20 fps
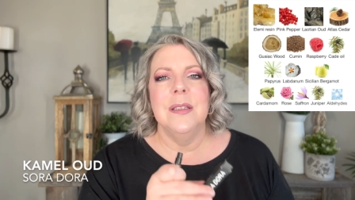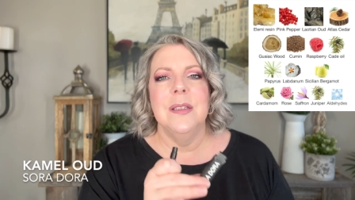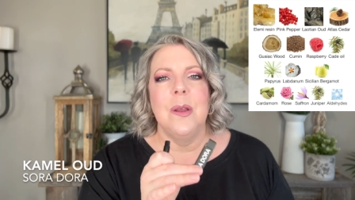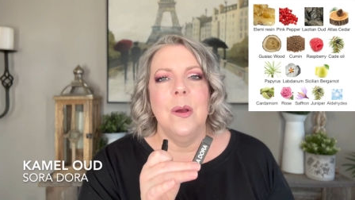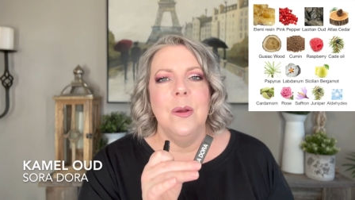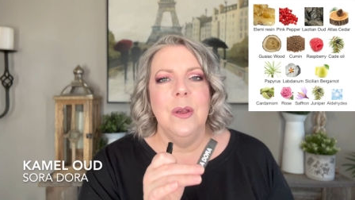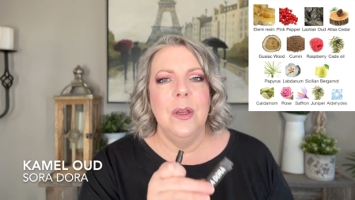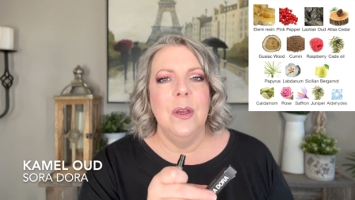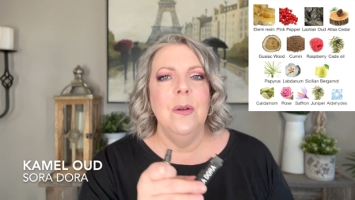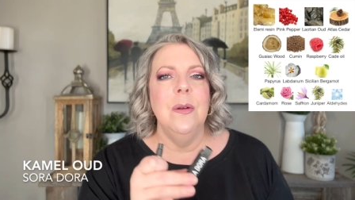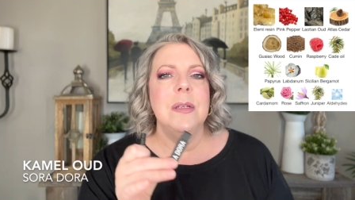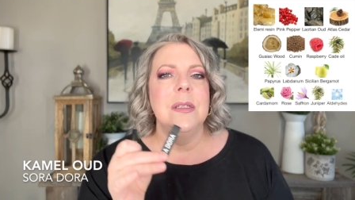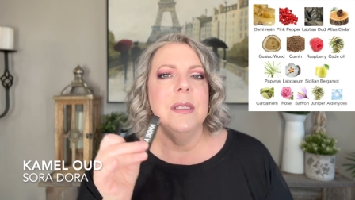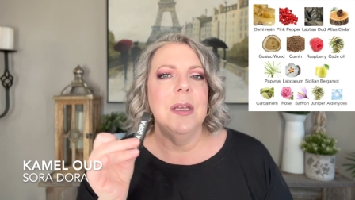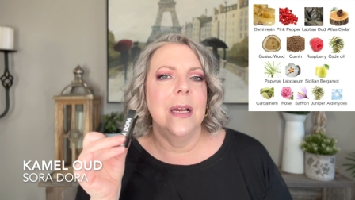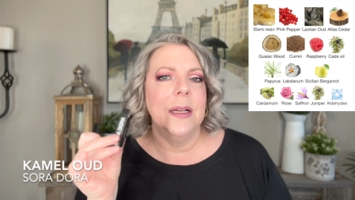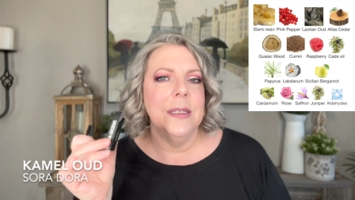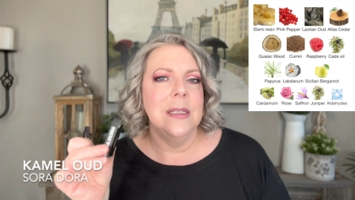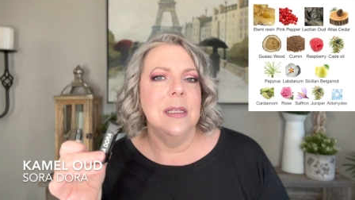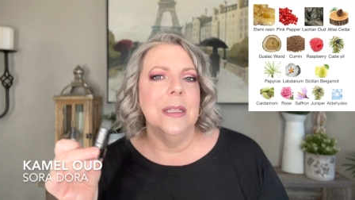So
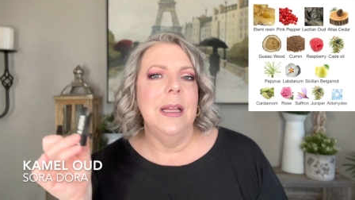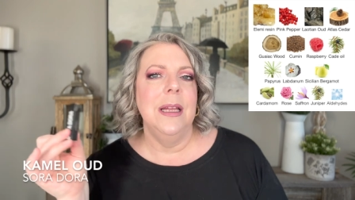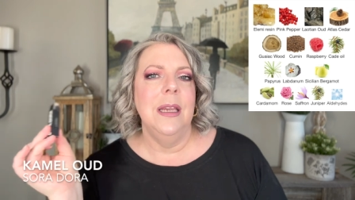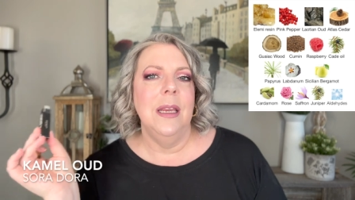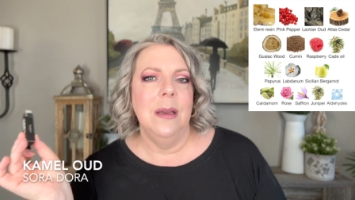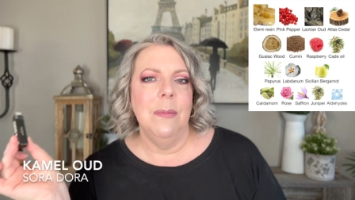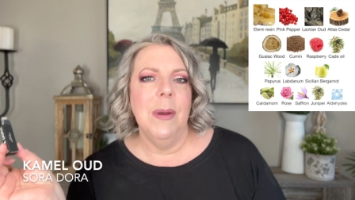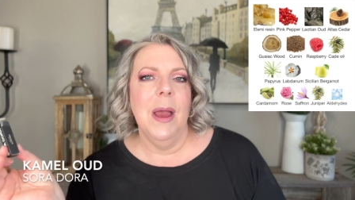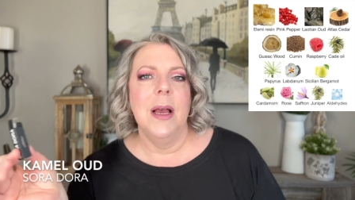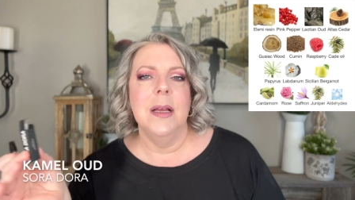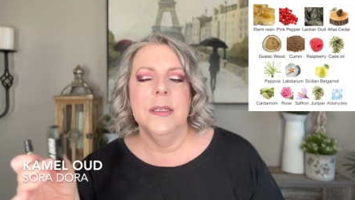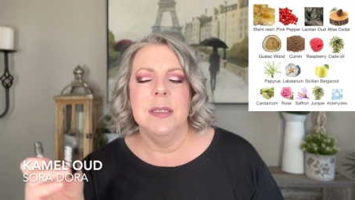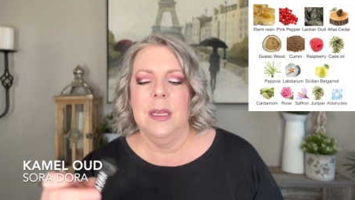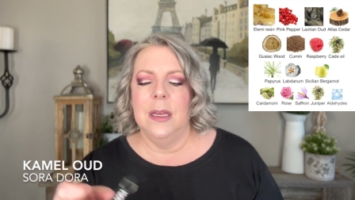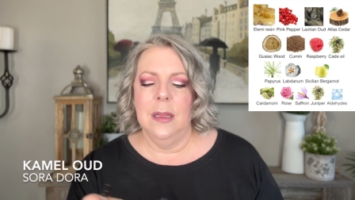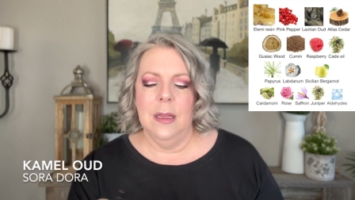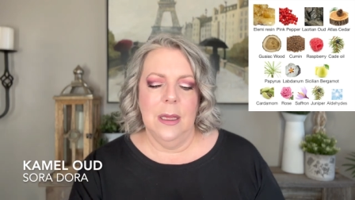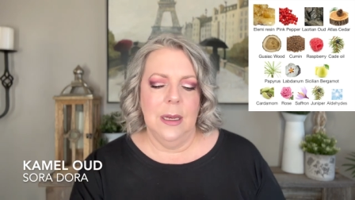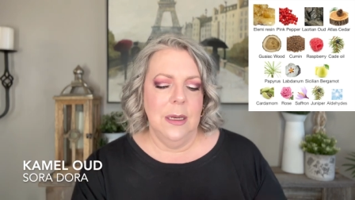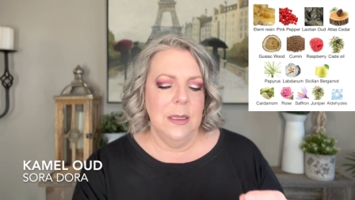unisex leaning
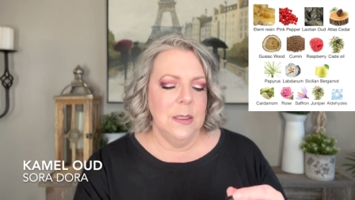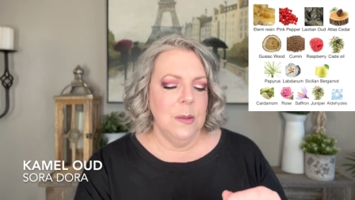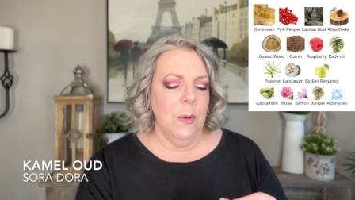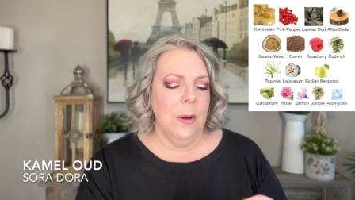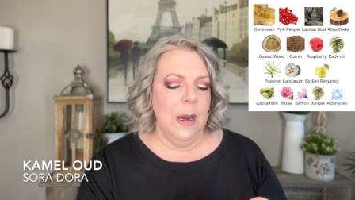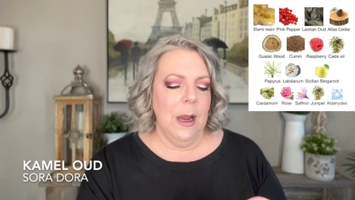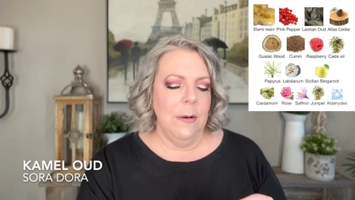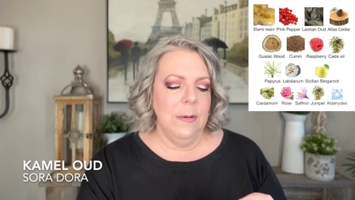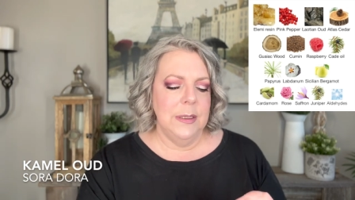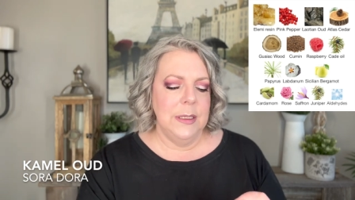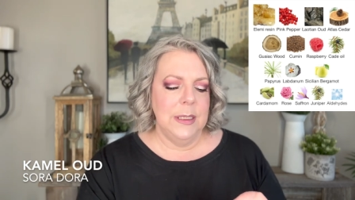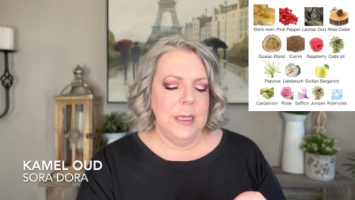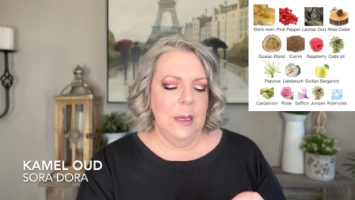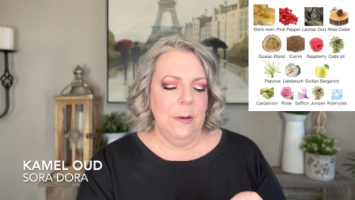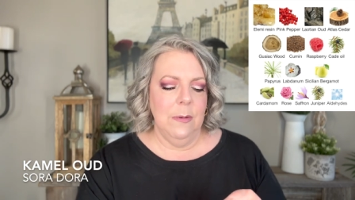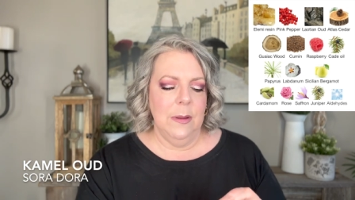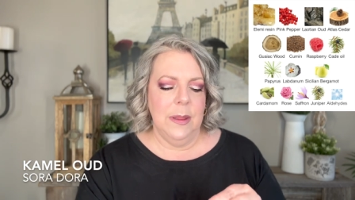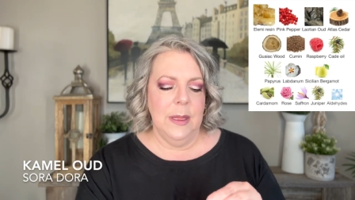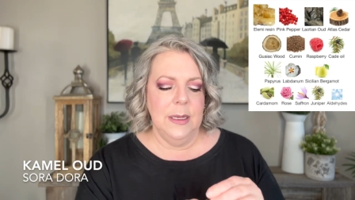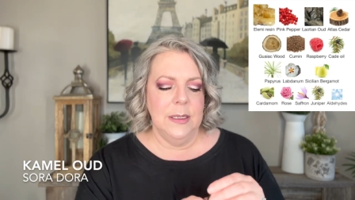masculine is what I would say
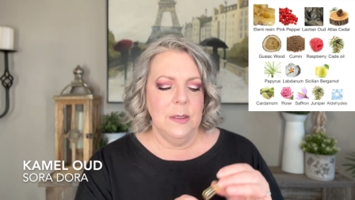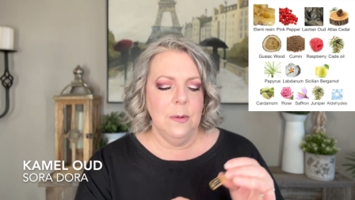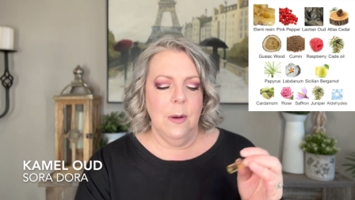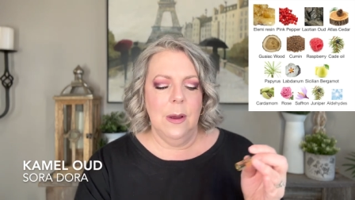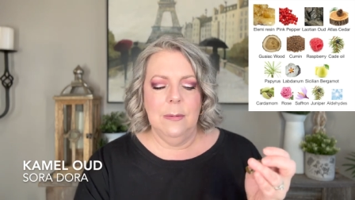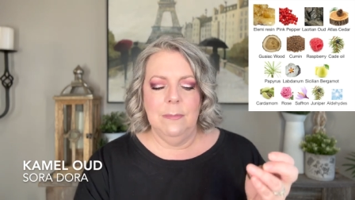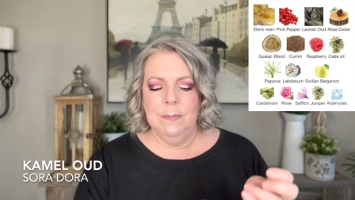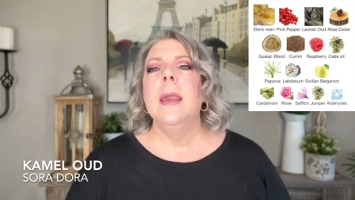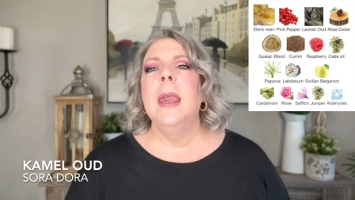with this one.